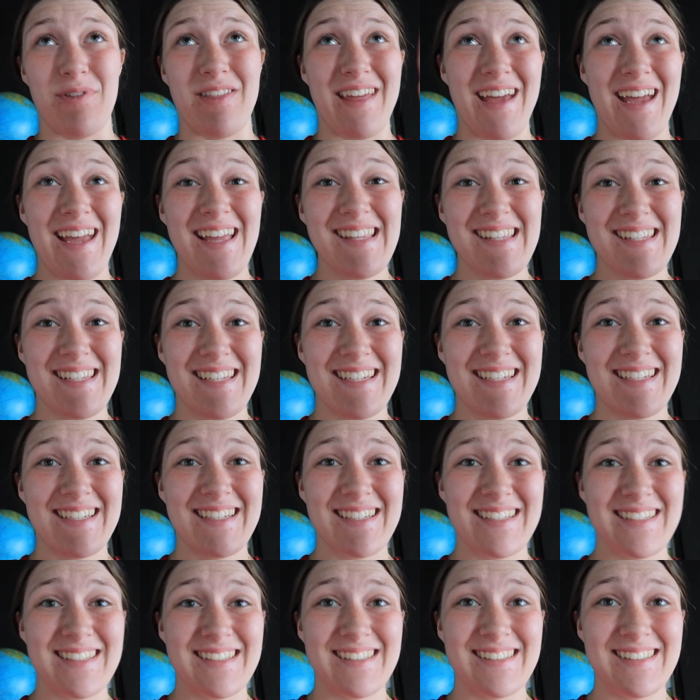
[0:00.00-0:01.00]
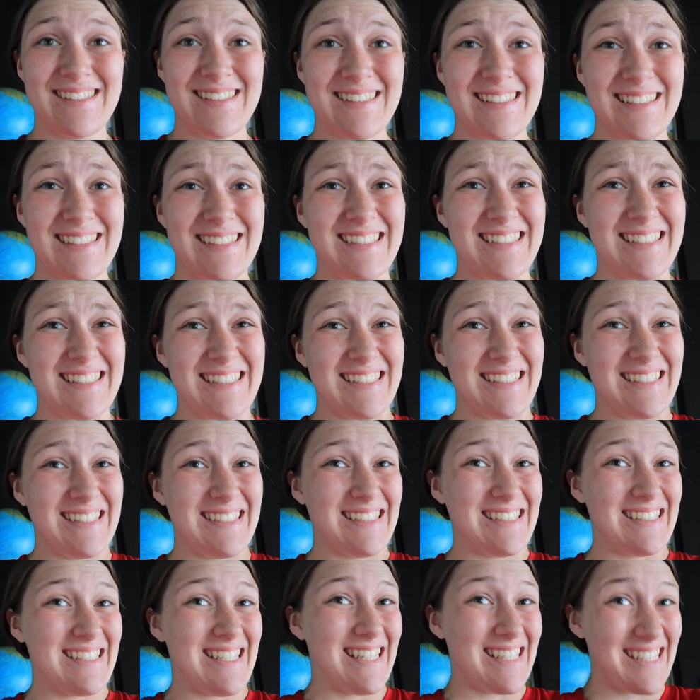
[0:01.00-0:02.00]
with that,
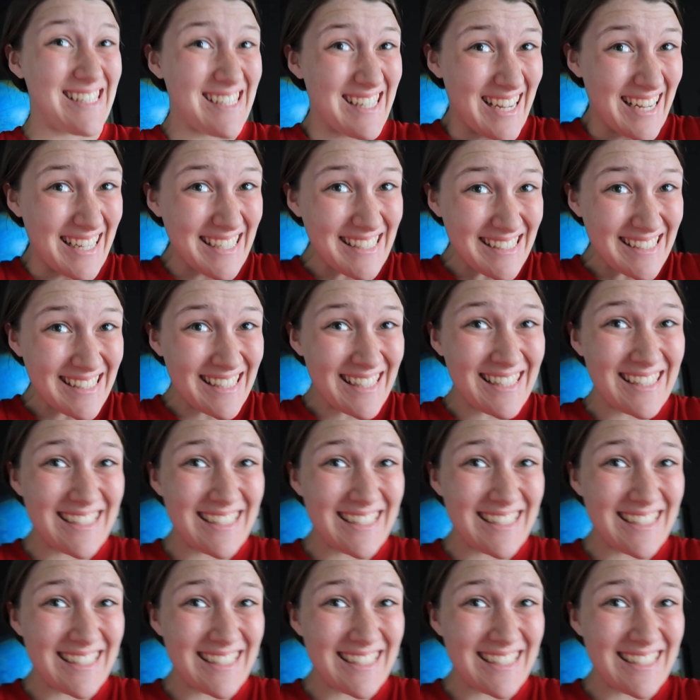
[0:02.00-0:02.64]
it's done.